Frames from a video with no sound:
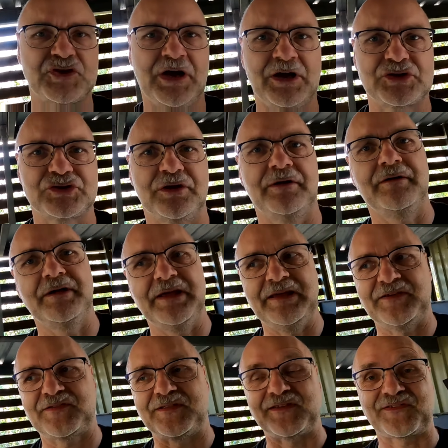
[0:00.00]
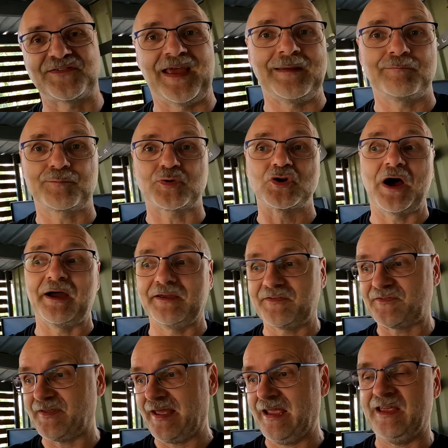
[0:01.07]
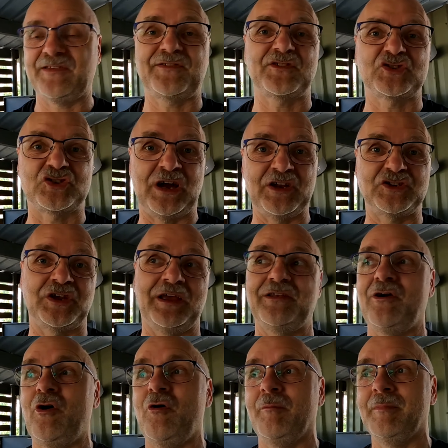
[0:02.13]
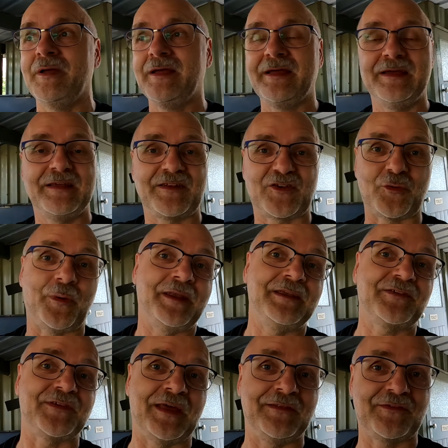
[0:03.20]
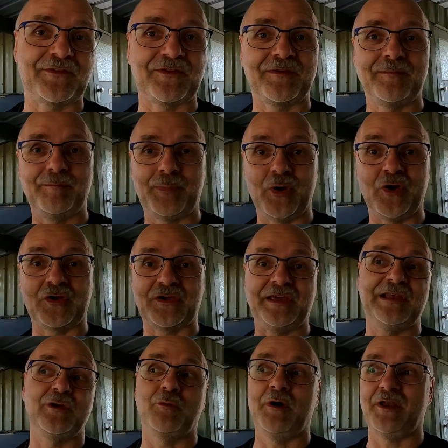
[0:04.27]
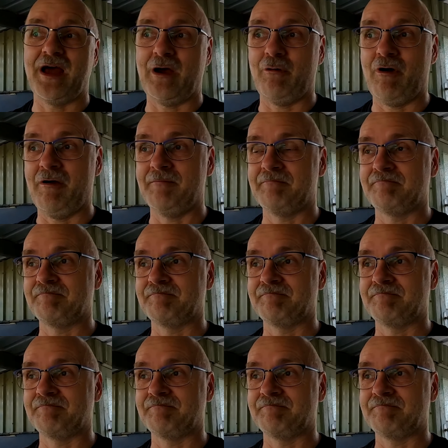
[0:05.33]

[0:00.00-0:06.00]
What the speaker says: charger is the same price as charging at home, 20 cents per kilowatt hour.